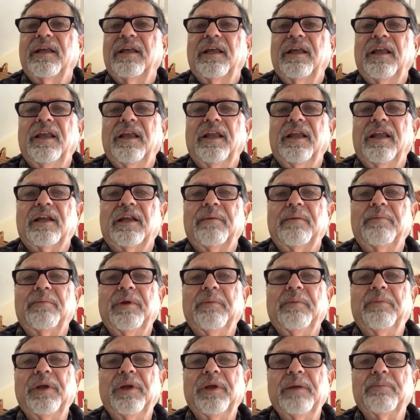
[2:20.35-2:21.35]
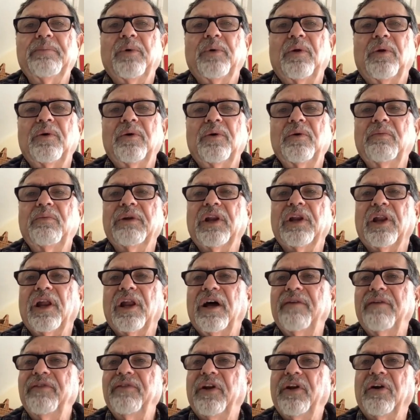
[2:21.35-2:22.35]
It can be people who we
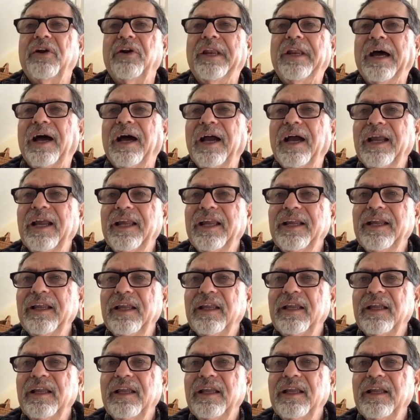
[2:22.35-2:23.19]
love that are dying.